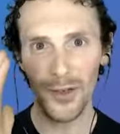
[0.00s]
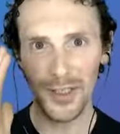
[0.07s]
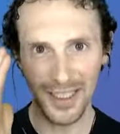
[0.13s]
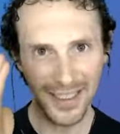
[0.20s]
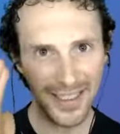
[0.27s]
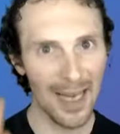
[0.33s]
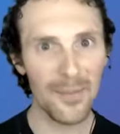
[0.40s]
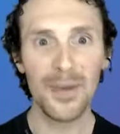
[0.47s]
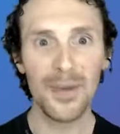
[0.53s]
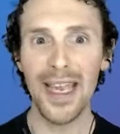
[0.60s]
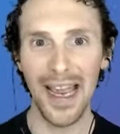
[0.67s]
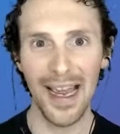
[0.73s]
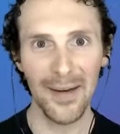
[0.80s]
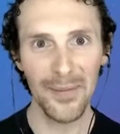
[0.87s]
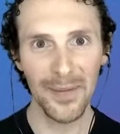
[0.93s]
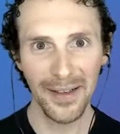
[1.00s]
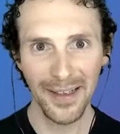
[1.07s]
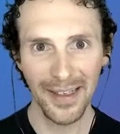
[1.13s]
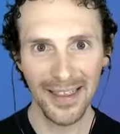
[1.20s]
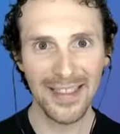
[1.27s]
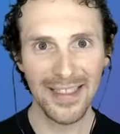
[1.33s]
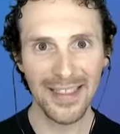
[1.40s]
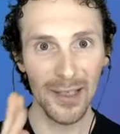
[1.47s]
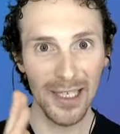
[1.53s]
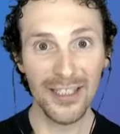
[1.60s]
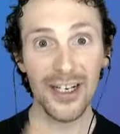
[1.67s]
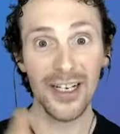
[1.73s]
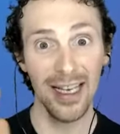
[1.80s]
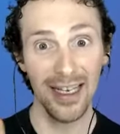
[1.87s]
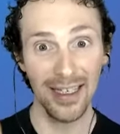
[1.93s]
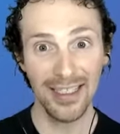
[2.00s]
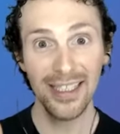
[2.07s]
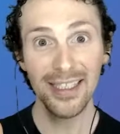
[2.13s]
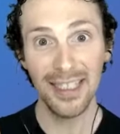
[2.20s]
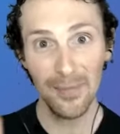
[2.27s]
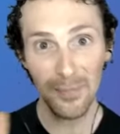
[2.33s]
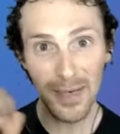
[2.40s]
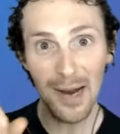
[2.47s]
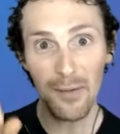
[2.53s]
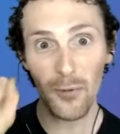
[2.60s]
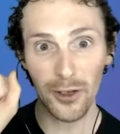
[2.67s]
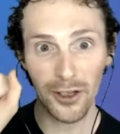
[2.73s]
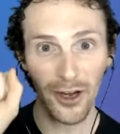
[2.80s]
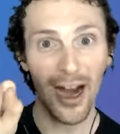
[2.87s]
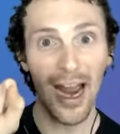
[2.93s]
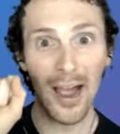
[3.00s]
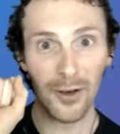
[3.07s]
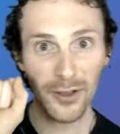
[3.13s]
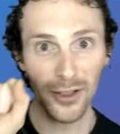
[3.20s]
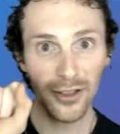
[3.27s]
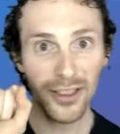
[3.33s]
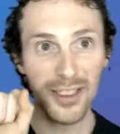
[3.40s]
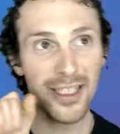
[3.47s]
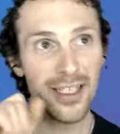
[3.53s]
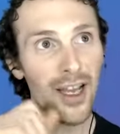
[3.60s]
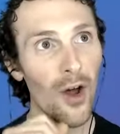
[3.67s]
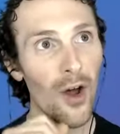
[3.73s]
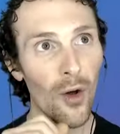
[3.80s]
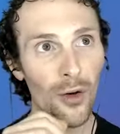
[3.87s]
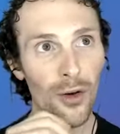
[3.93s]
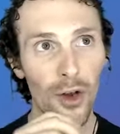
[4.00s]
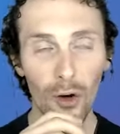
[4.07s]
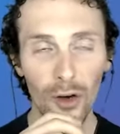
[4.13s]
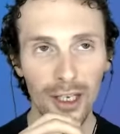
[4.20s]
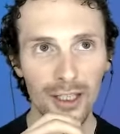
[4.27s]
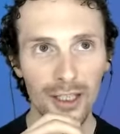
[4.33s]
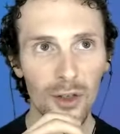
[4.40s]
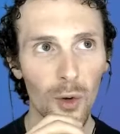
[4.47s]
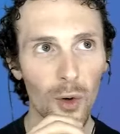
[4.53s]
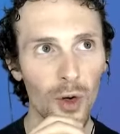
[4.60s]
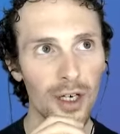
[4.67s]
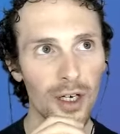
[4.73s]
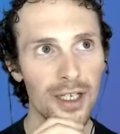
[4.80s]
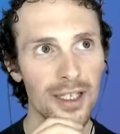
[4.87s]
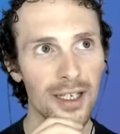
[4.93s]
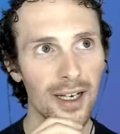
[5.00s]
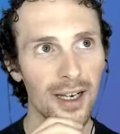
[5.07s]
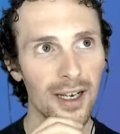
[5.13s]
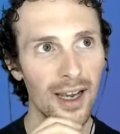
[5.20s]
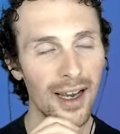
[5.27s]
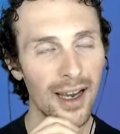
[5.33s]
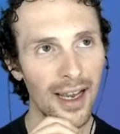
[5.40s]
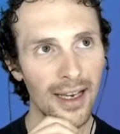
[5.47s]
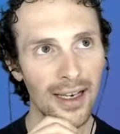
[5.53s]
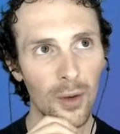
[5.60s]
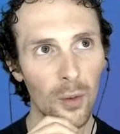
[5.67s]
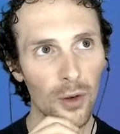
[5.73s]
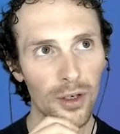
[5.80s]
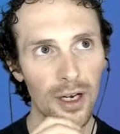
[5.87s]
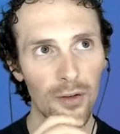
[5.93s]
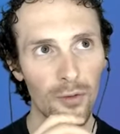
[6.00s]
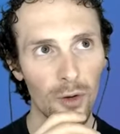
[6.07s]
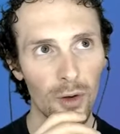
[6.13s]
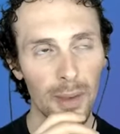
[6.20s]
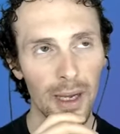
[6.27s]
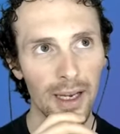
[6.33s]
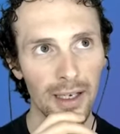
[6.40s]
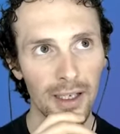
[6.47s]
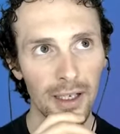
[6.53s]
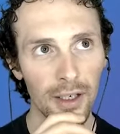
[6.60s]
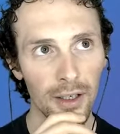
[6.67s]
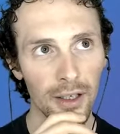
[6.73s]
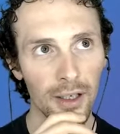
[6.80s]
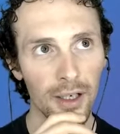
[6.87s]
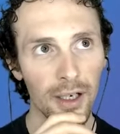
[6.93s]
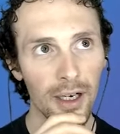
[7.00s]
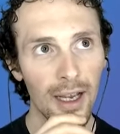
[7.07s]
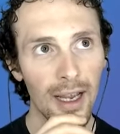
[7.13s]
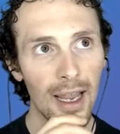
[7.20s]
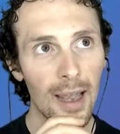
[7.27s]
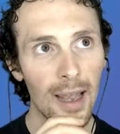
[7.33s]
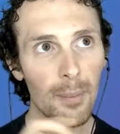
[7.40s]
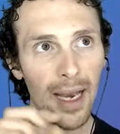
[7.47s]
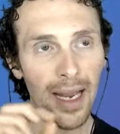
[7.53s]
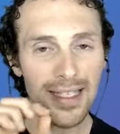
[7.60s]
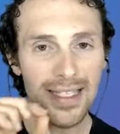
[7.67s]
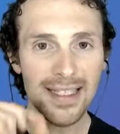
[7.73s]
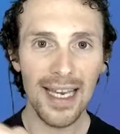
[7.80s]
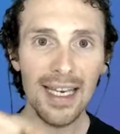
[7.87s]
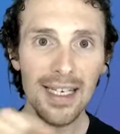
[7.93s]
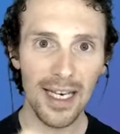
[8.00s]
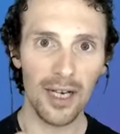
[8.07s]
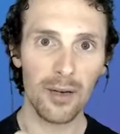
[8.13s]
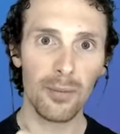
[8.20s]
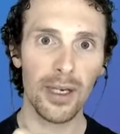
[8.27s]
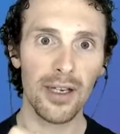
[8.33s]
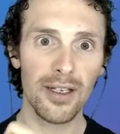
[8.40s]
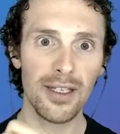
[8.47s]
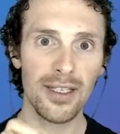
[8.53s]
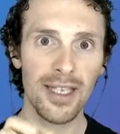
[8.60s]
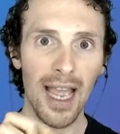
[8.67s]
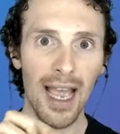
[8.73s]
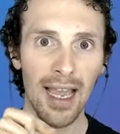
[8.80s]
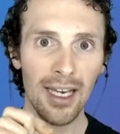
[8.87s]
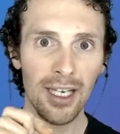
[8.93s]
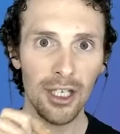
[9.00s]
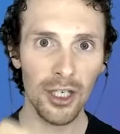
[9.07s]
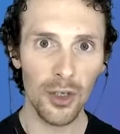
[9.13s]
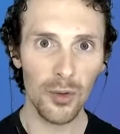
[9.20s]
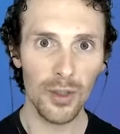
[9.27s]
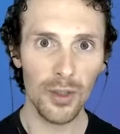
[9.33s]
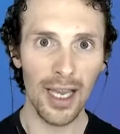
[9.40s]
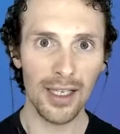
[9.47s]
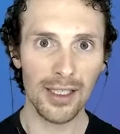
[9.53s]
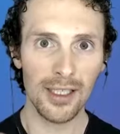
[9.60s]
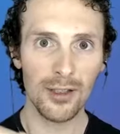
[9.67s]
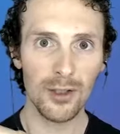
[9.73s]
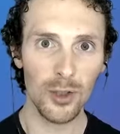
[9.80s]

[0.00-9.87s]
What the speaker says: is at 10 p.m. So literally until 10 p.m. we're there out on the snow, knocking doors. And I worked there for about a year. But I stayed there because I knew that